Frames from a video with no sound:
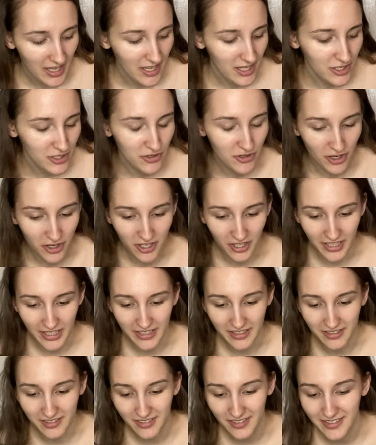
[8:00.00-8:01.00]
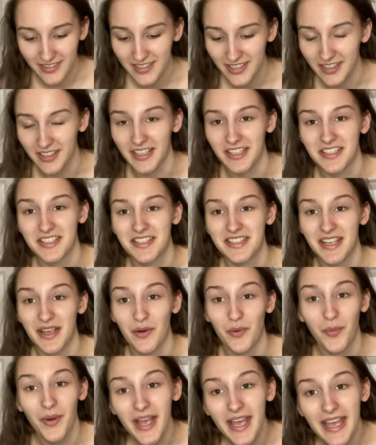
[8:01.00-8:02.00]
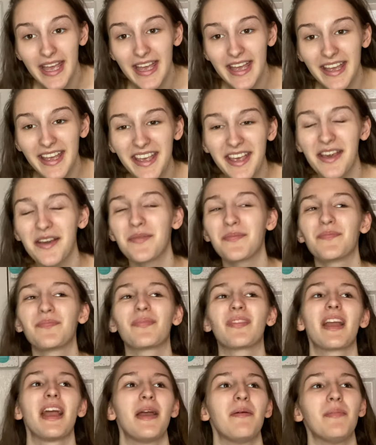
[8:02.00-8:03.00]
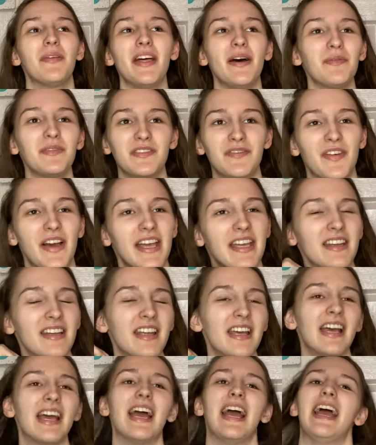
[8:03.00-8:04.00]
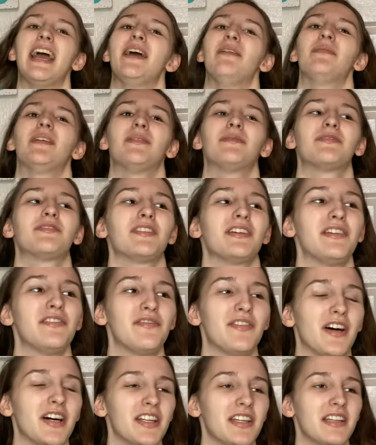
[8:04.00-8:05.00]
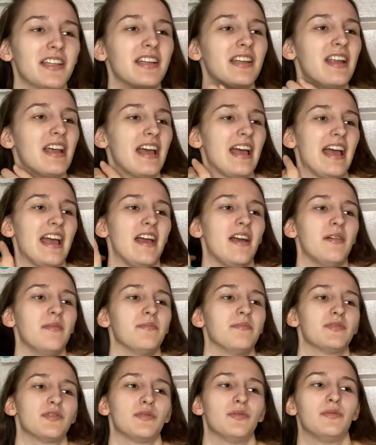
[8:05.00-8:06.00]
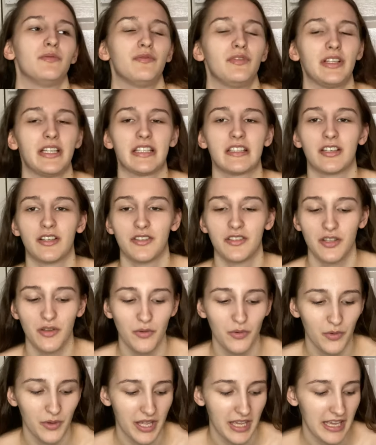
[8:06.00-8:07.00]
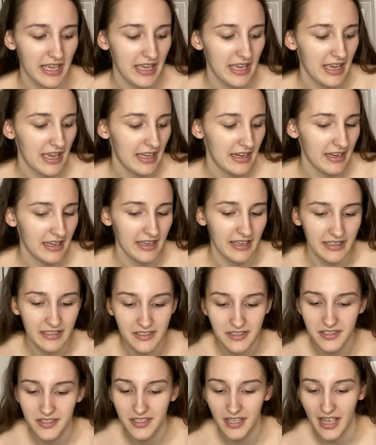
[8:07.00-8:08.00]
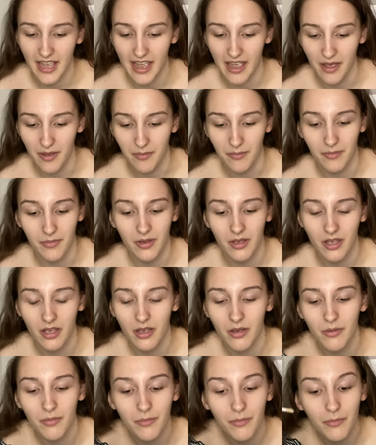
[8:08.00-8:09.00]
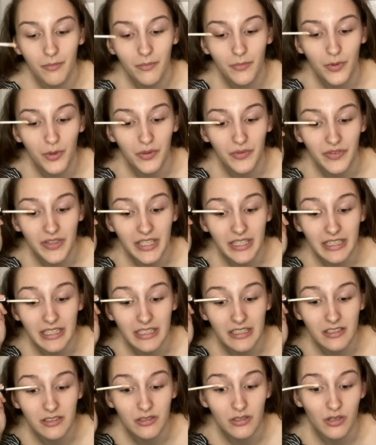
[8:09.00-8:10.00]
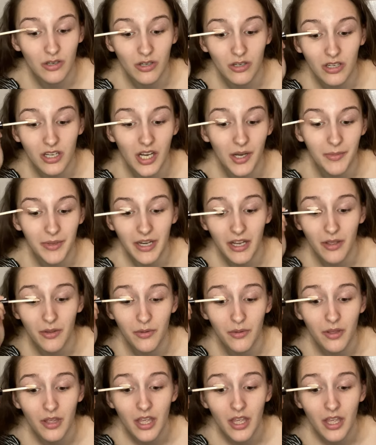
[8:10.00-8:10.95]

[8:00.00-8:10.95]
struggling to like stay awake. And but that was fine, and that was really fun. So hopefully it turns out okay in his movie that he's got coming out.